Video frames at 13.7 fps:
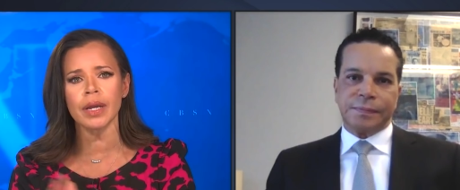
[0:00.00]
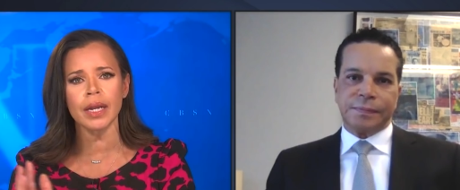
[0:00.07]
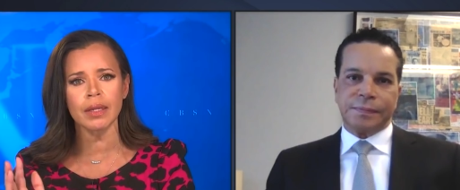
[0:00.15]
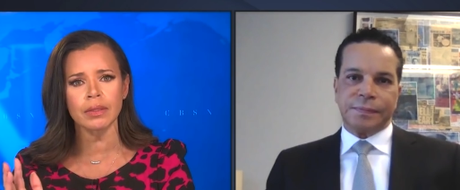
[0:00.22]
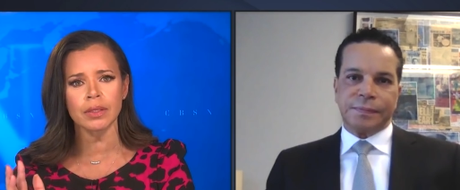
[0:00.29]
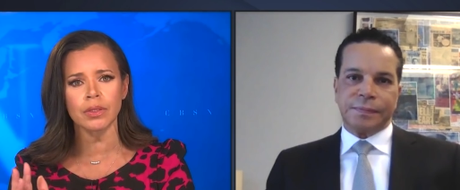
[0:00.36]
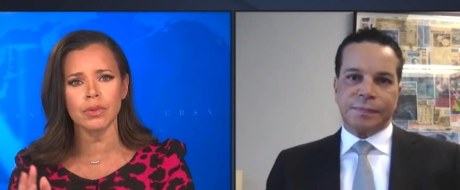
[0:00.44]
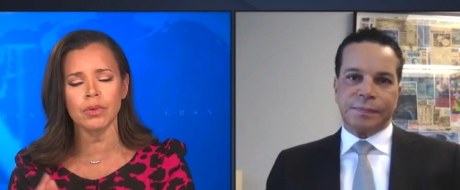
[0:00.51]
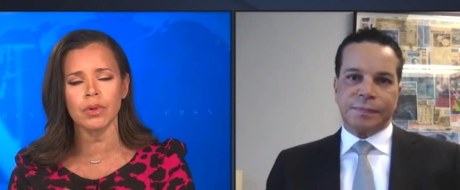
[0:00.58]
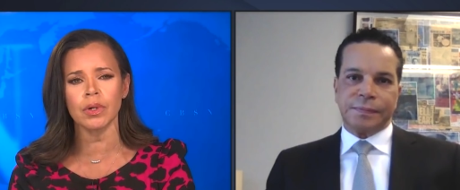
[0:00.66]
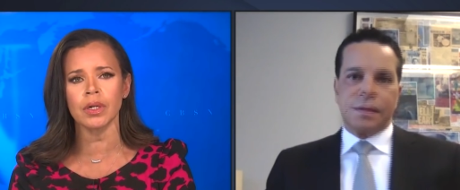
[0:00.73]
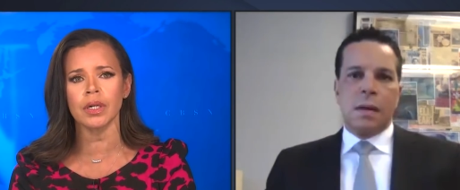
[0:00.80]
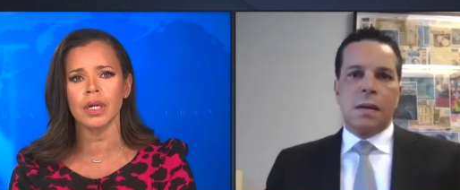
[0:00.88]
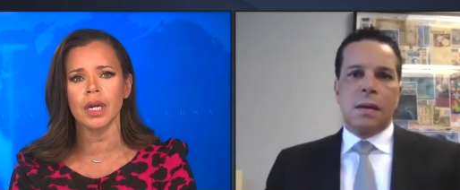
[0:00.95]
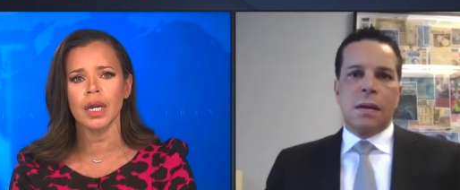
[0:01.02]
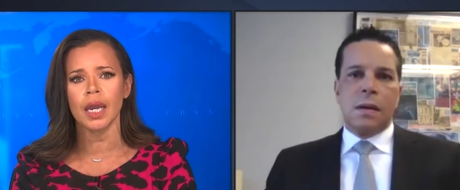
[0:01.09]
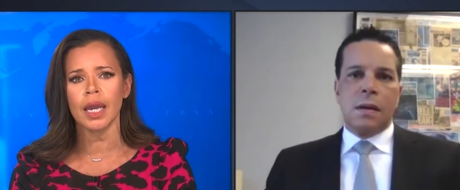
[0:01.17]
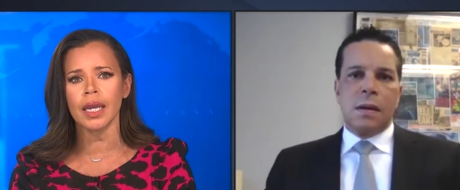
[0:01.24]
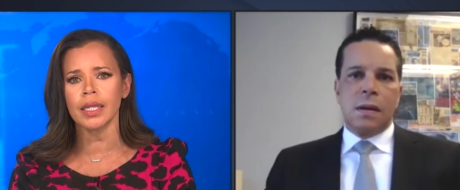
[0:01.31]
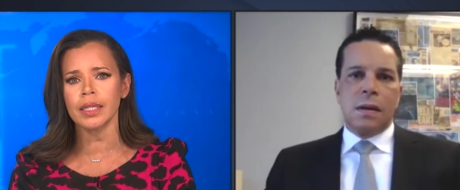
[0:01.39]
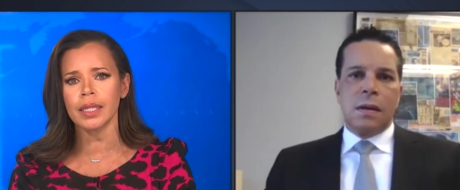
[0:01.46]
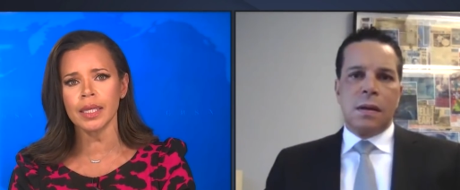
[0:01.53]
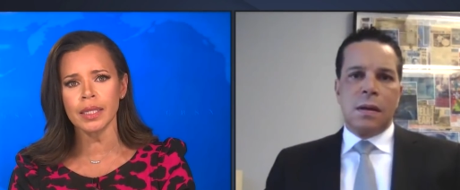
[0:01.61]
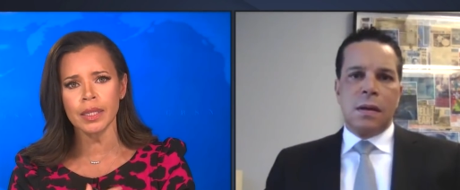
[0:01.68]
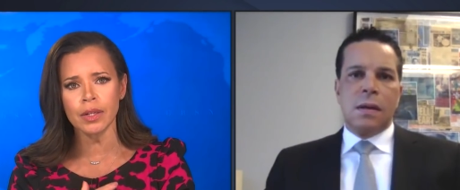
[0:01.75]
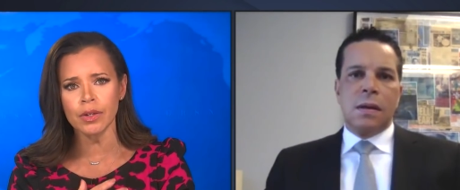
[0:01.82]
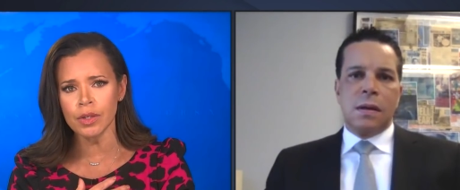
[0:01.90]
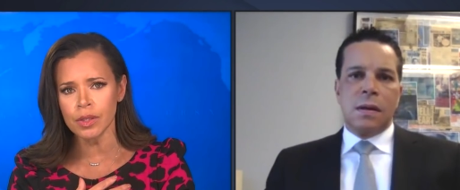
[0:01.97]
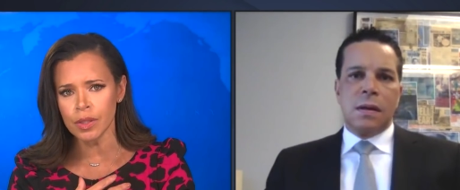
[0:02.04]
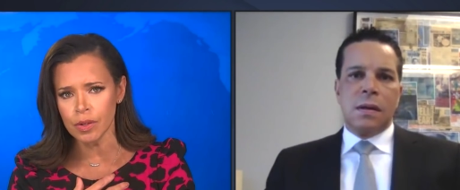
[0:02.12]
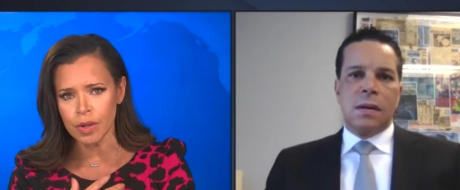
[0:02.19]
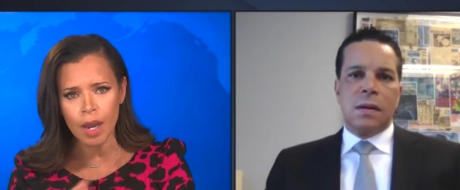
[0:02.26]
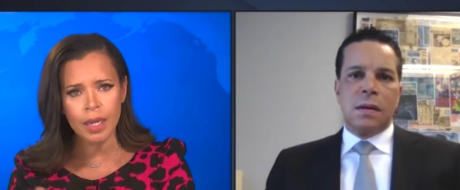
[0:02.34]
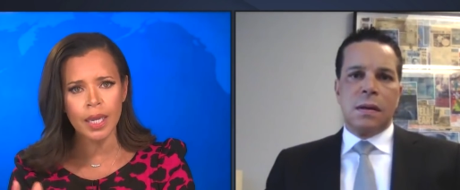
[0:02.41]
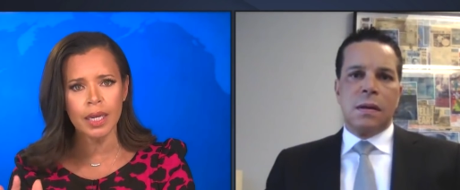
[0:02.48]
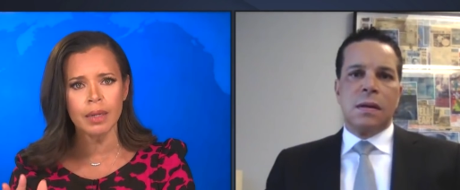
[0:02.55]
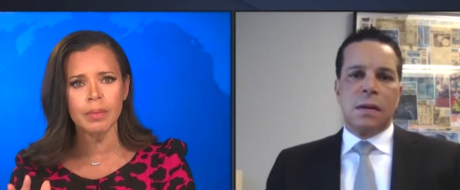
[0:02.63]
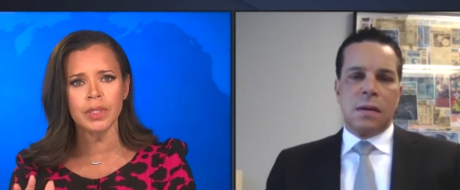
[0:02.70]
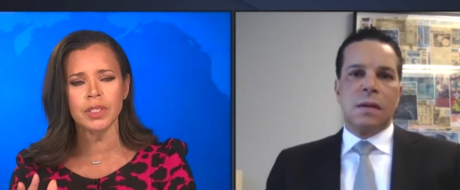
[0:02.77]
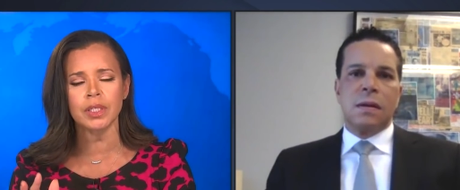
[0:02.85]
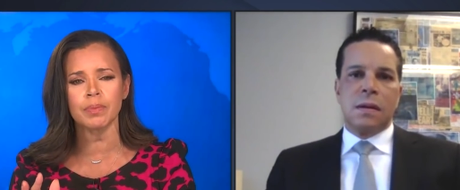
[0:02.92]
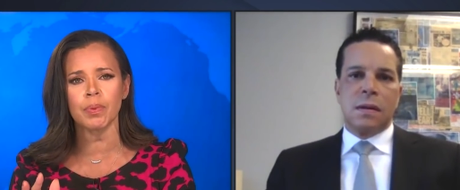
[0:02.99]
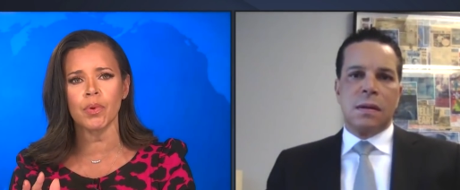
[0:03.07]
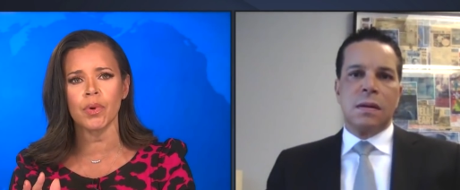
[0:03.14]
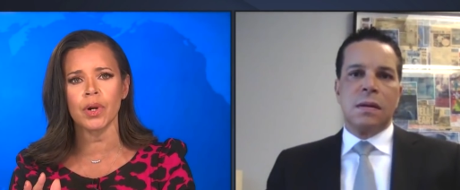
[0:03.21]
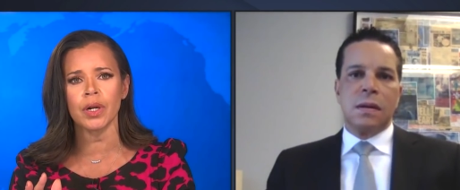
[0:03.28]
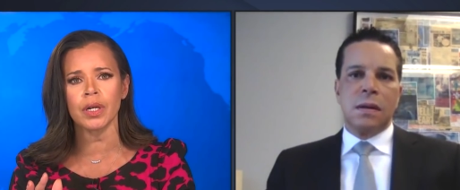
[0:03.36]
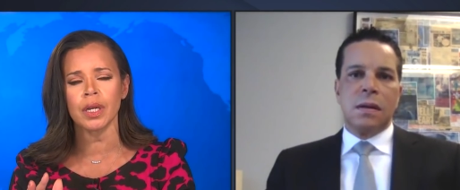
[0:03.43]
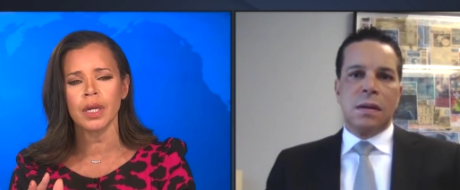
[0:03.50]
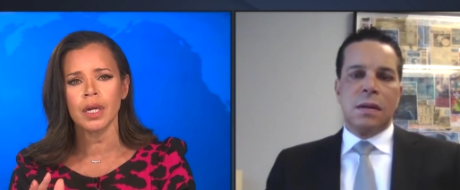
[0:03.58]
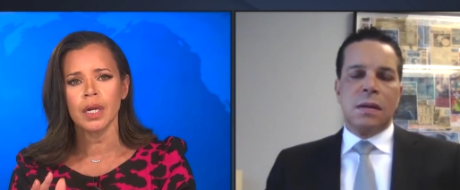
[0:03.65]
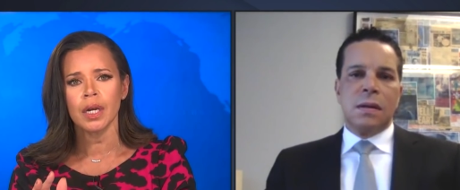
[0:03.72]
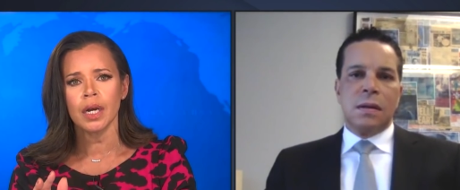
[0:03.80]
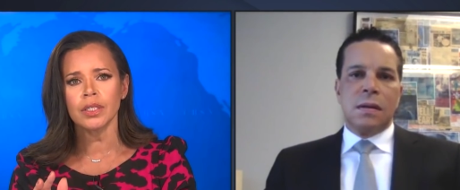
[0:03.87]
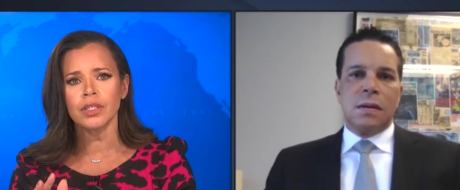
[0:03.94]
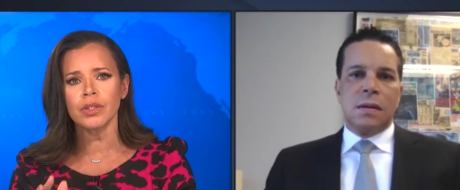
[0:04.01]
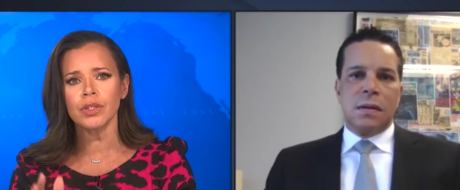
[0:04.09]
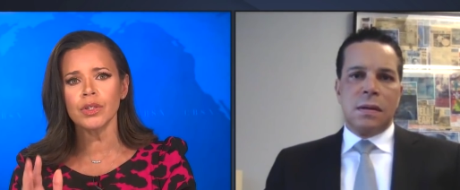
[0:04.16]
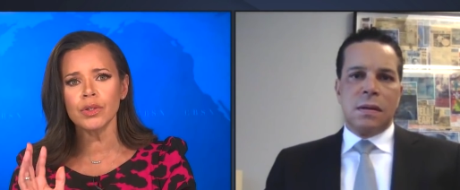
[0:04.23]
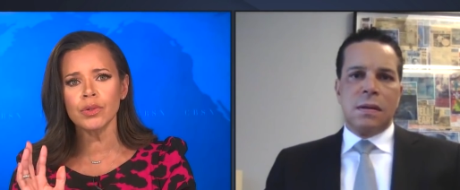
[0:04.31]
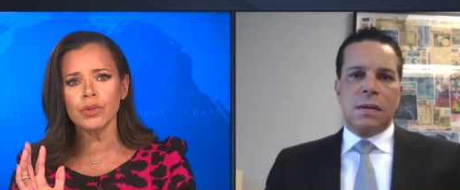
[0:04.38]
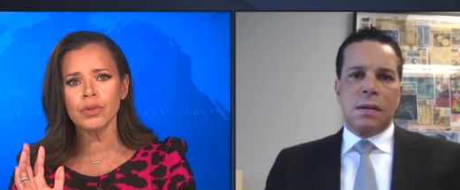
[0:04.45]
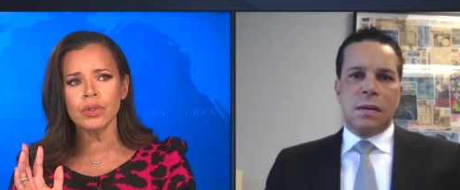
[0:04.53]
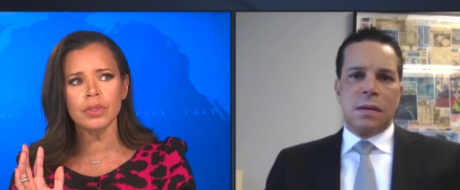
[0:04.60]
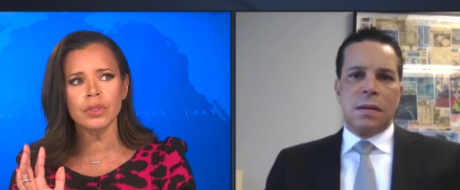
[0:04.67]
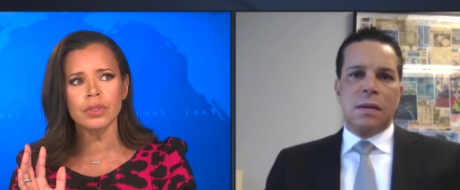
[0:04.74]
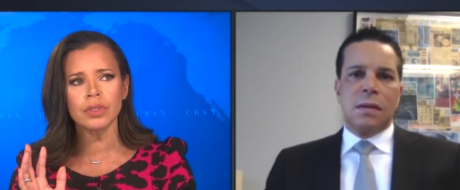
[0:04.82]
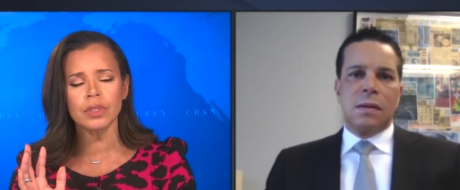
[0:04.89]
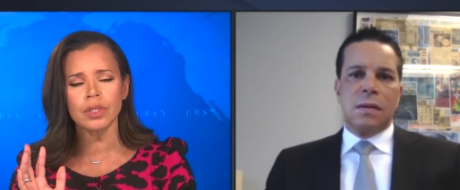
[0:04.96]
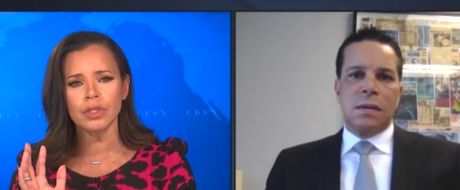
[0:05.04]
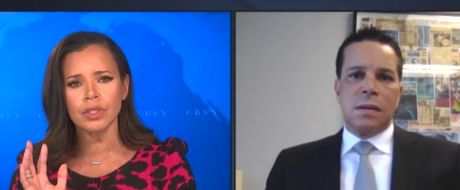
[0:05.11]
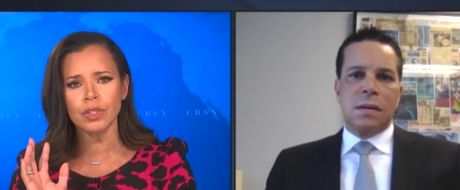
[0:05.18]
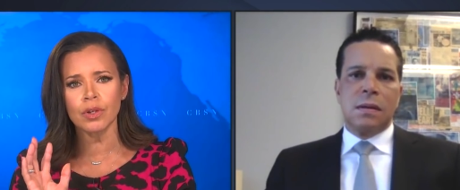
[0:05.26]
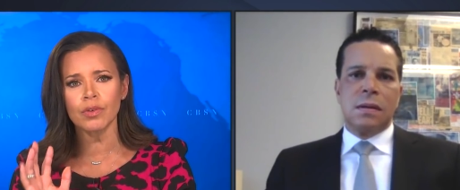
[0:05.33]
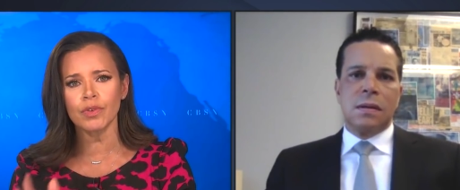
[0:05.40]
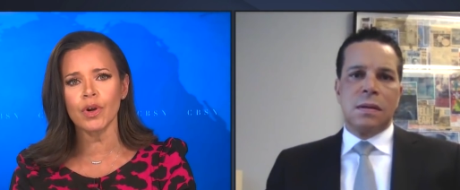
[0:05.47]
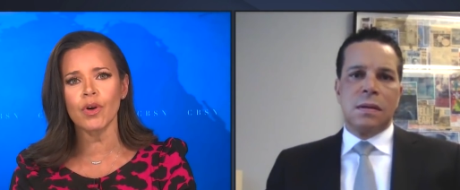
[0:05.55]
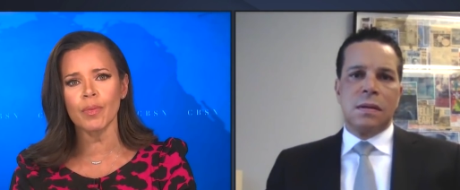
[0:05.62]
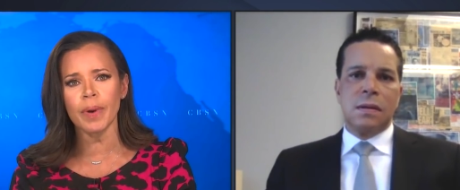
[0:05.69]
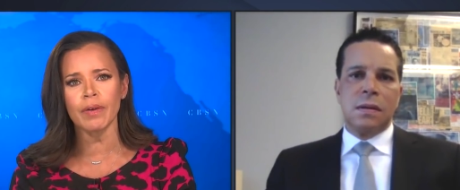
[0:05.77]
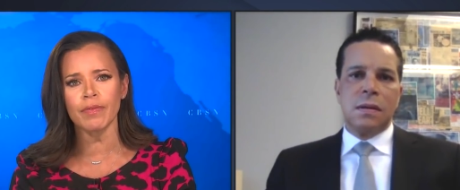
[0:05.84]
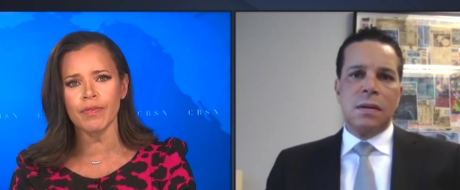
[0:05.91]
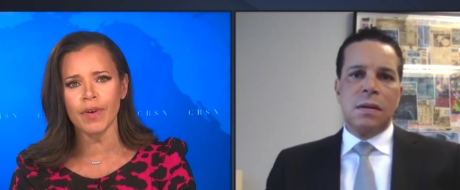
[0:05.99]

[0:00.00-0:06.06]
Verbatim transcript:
Speaker 1: right out the door and they, they're they're not getting much support. So you sort of go about